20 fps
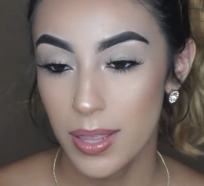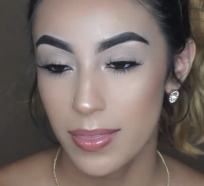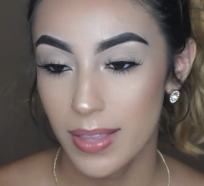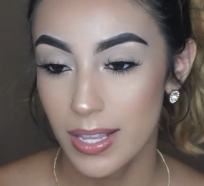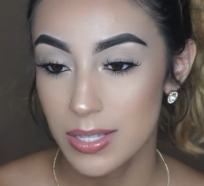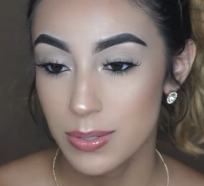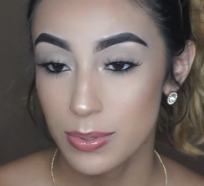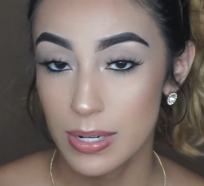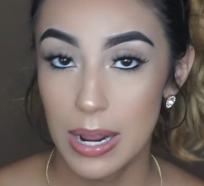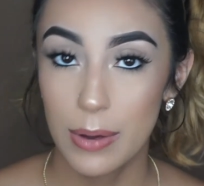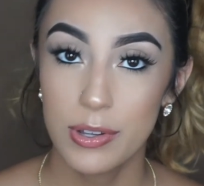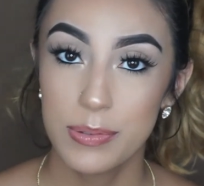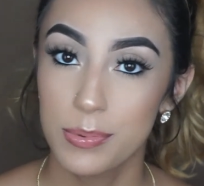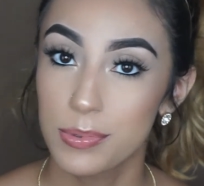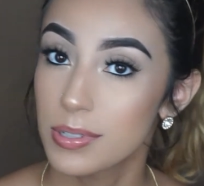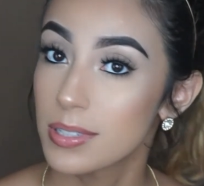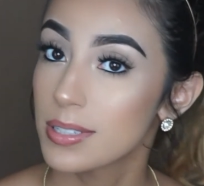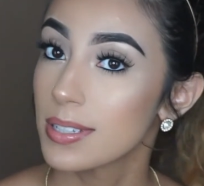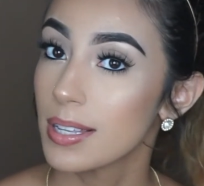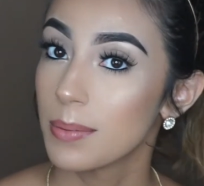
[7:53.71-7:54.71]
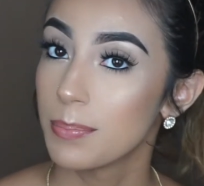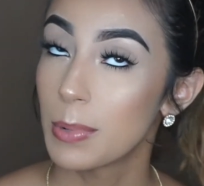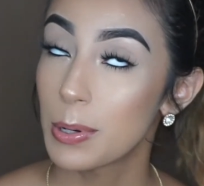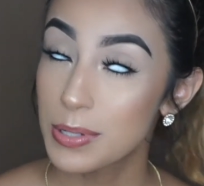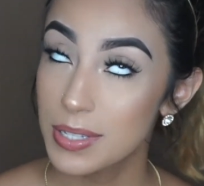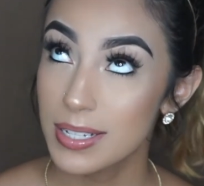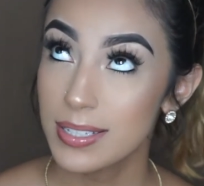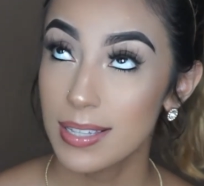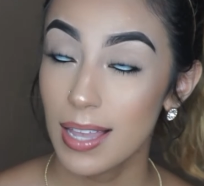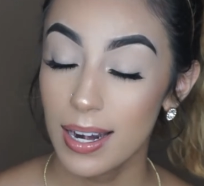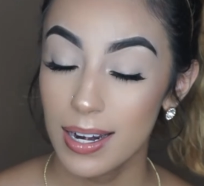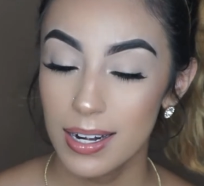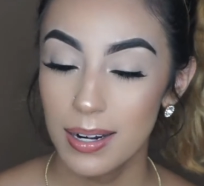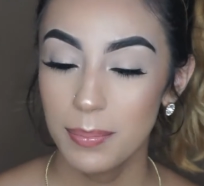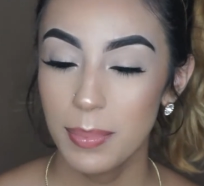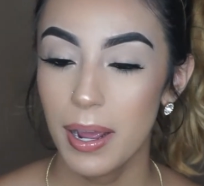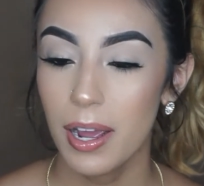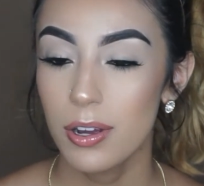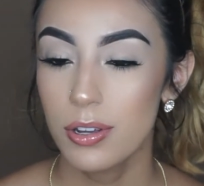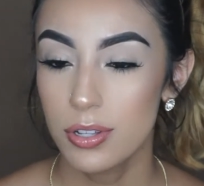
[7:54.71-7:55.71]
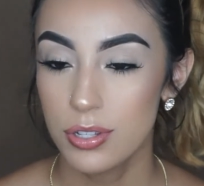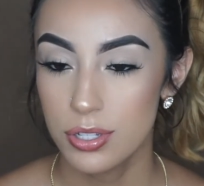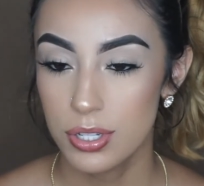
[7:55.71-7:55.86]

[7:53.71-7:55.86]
and that's what I was most excited about.